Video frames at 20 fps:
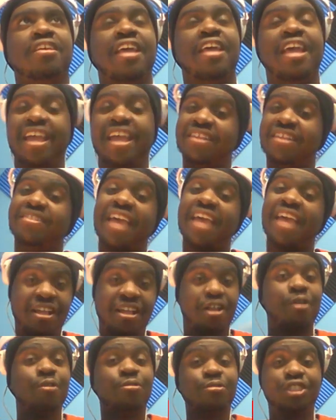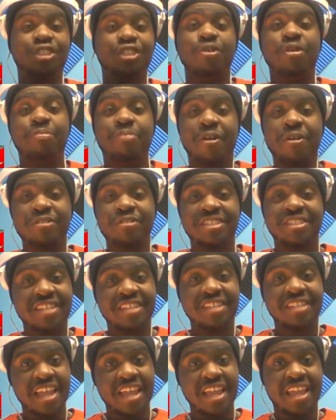And that goes to a person's
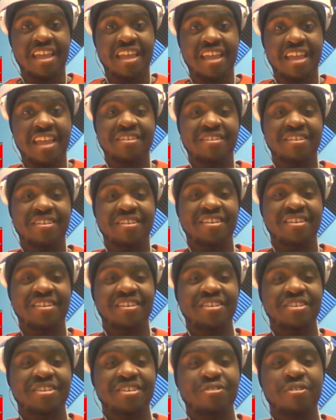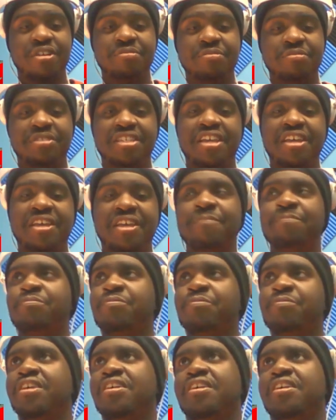head. You know what I'm
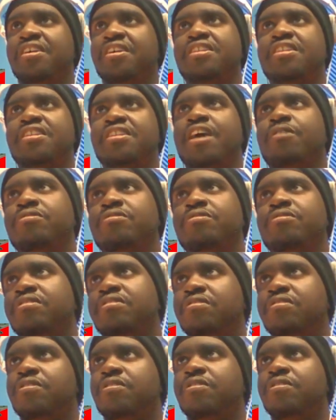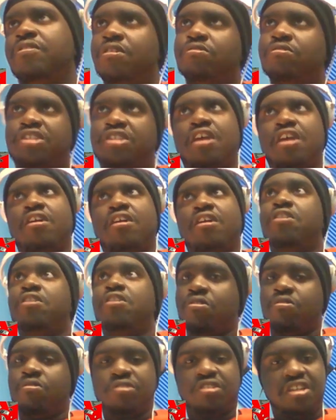saying? Now, for those of y'all that
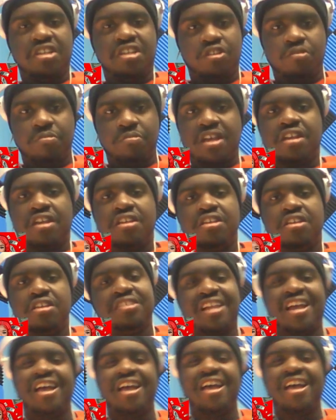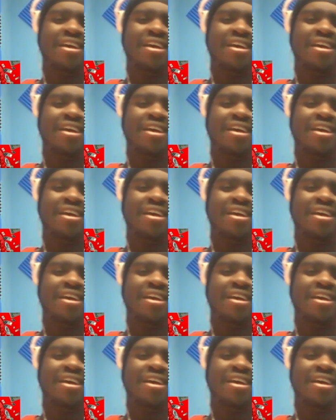don't know what the Illuminati is, now I'm